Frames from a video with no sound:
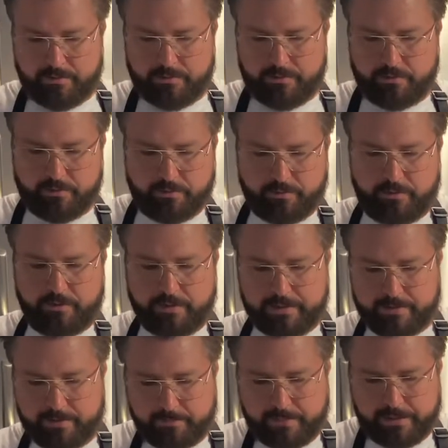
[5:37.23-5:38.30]
So you
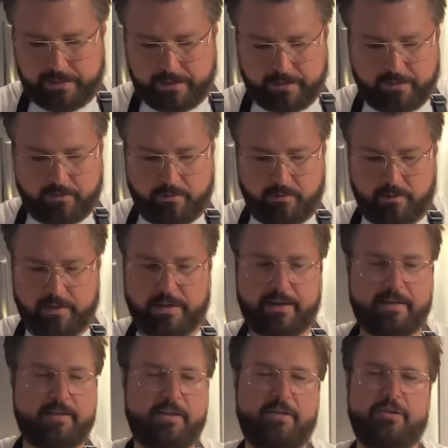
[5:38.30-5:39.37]
guys could make it, or like
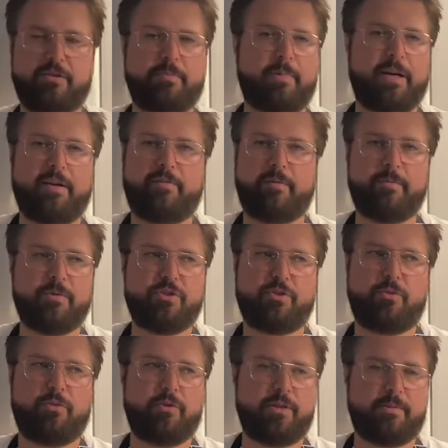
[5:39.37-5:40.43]
I said, just buy it from the
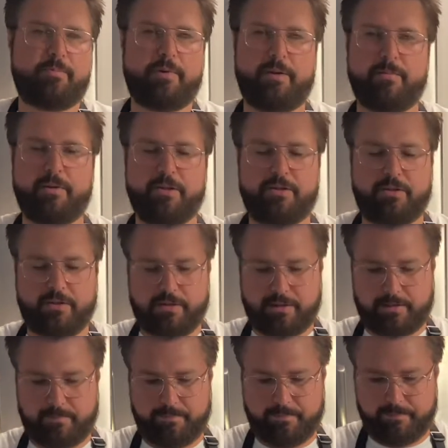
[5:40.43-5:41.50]
store. It's pretty much the
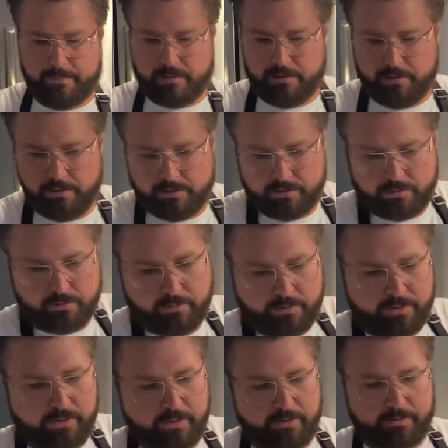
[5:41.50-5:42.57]
same. So
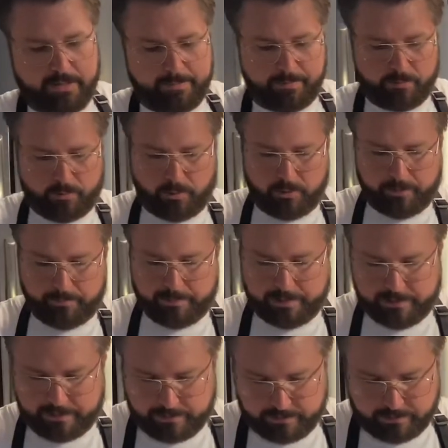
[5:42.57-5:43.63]
you're going to grab your rolling
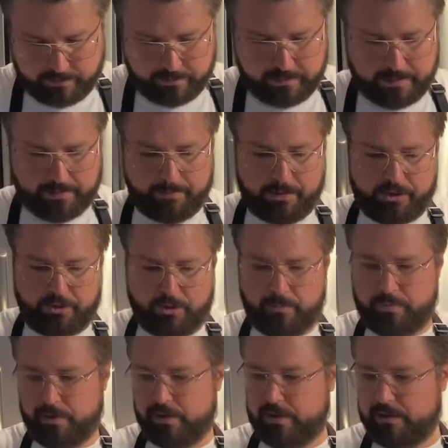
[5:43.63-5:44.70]
pin and make sure you
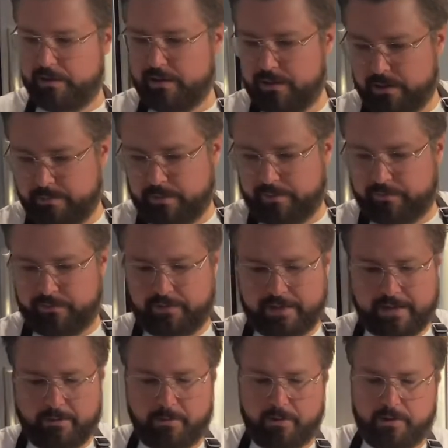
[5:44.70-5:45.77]
put a little bit of
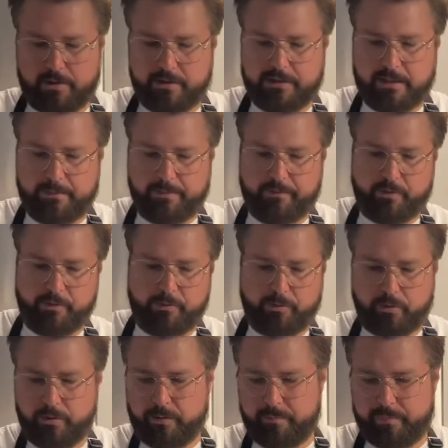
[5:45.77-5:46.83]
flour on top of your
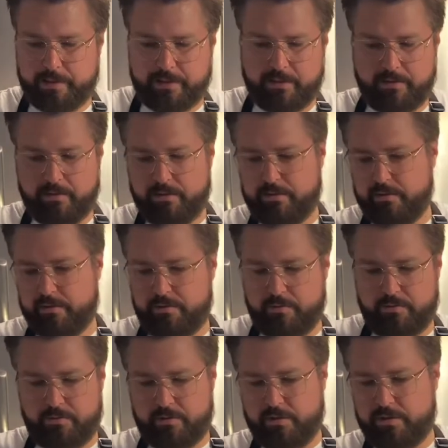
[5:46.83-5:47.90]
rolling pin.
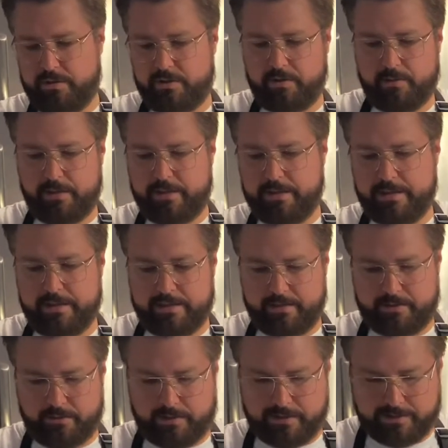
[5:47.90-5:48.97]
Just go like
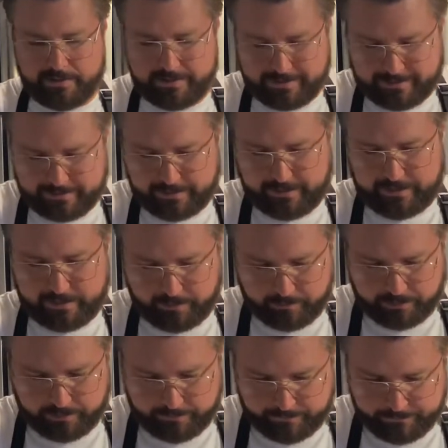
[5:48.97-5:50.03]
that so it doesn't stick
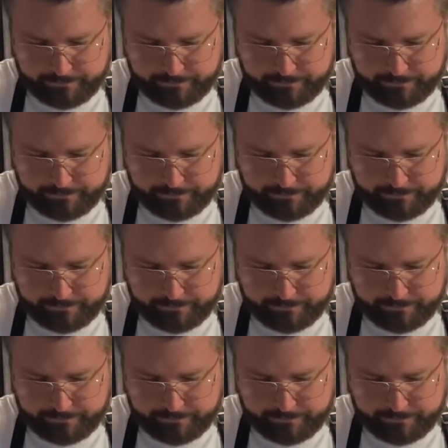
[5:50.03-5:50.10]
anywhere.